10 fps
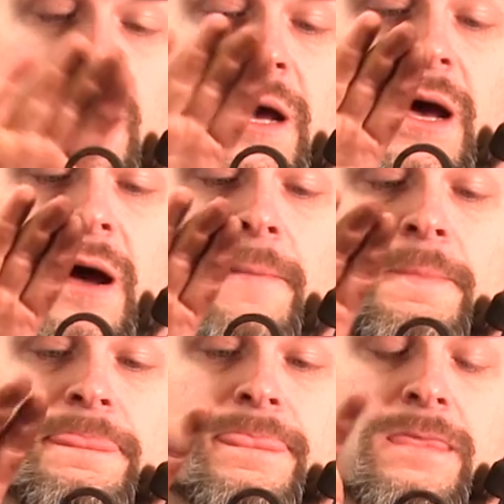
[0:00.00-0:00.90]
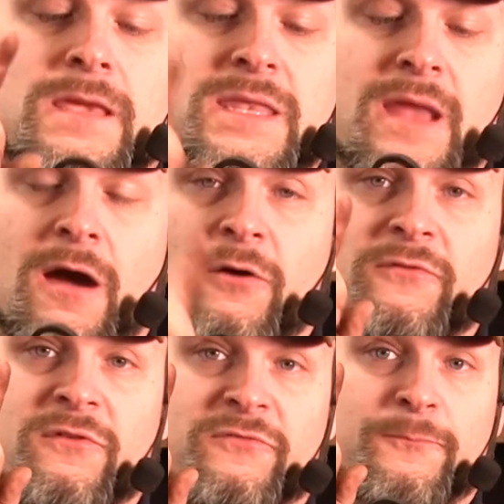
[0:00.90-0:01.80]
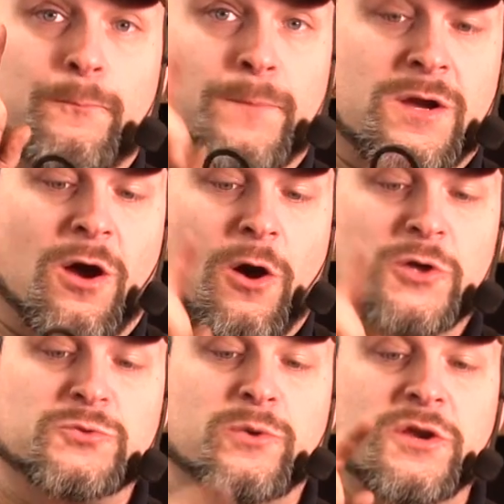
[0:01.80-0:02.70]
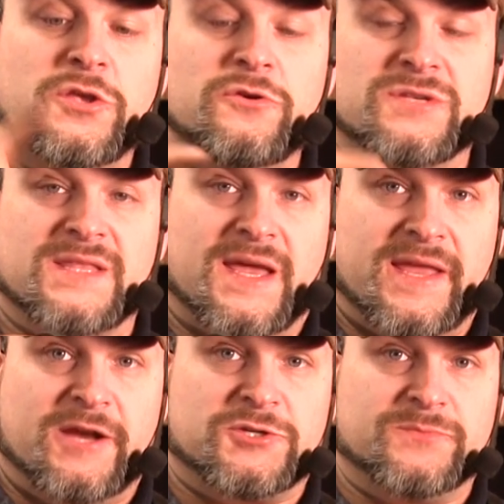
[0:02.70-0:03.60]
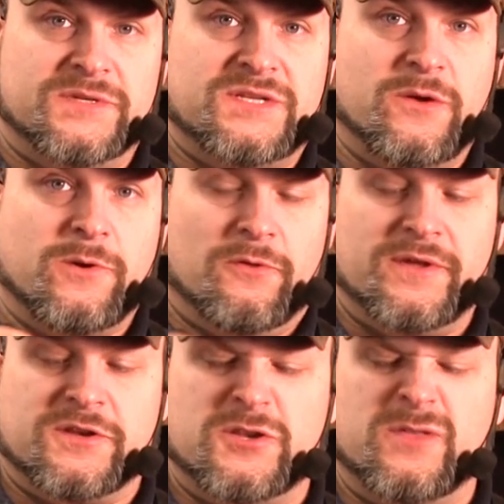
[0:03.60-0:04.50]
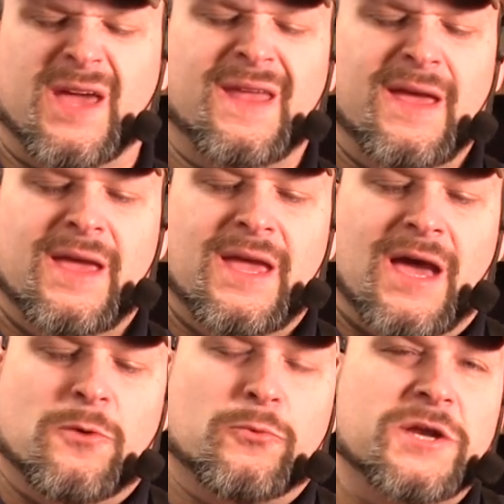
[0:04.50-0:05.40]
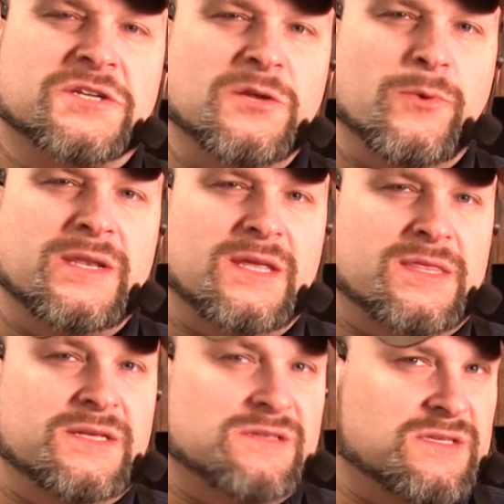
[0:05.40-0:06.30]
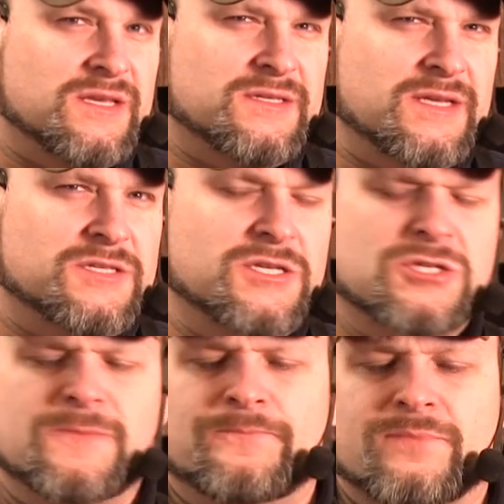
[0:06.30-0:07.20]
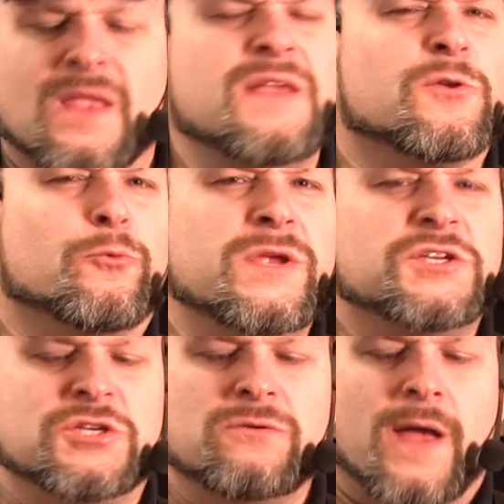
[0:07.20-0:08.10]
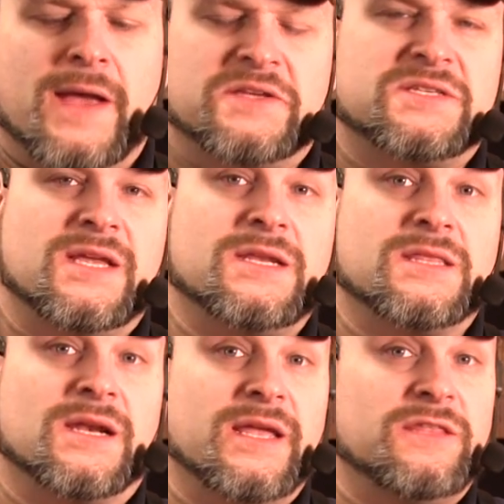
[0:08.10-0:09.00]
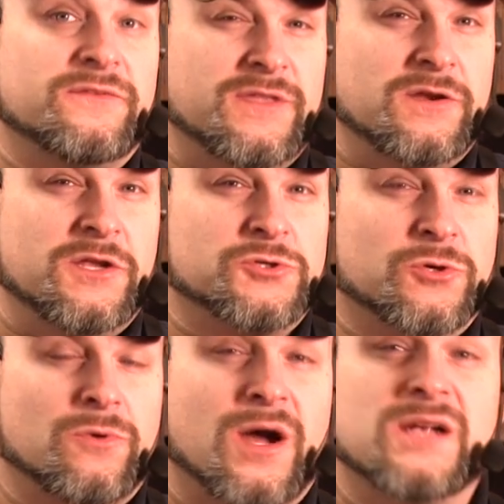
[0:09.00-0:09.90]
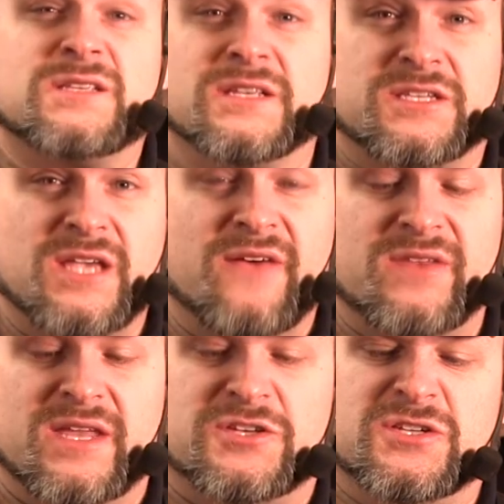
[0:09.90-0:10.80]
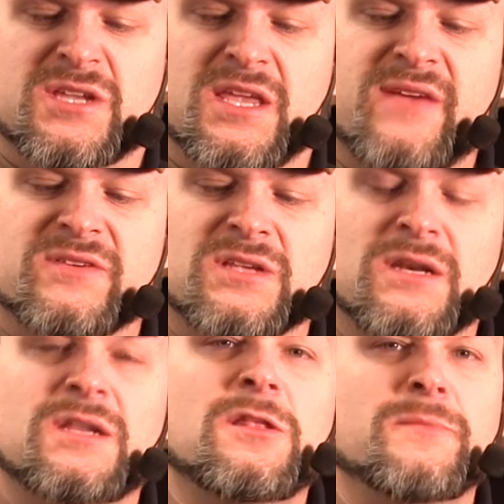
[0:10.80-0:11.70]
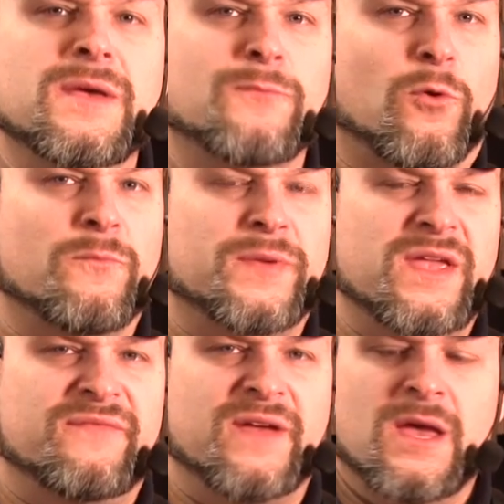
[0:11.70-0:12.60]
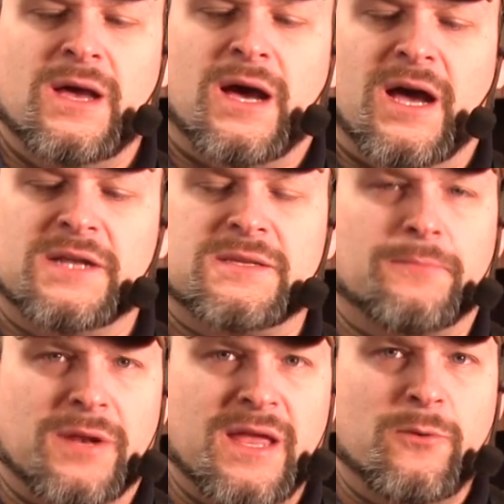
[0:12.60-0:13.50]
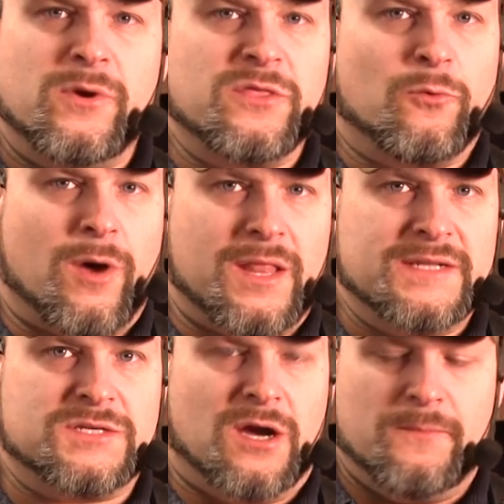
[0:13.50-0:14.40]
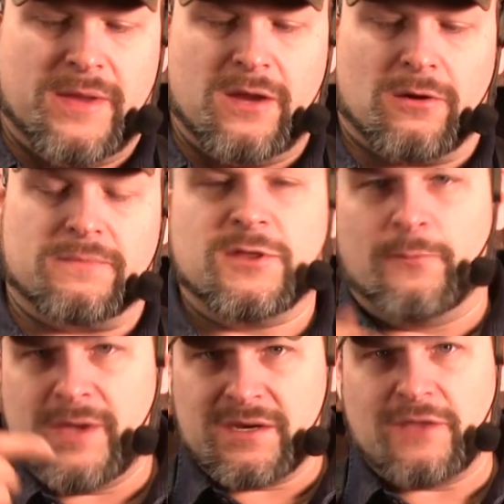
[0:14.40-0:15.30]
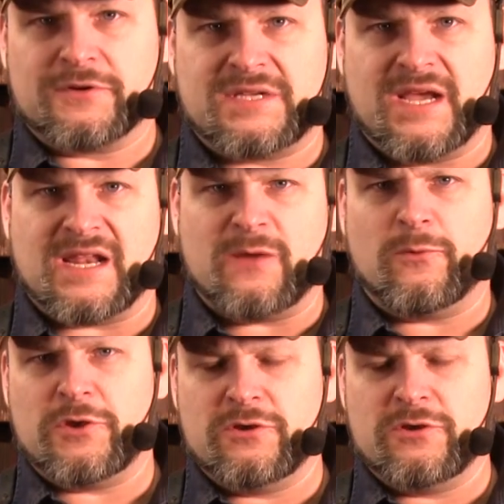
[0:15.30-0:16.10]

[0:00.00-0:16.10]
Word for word: Um, now, because we're using that extra material there to do that, originally we did these in six inches. In the reshoot, I extended the length of the initial rise to 7 inches to give us a little bit more beef uh, to play with while it's up here. There'll be another technique we'll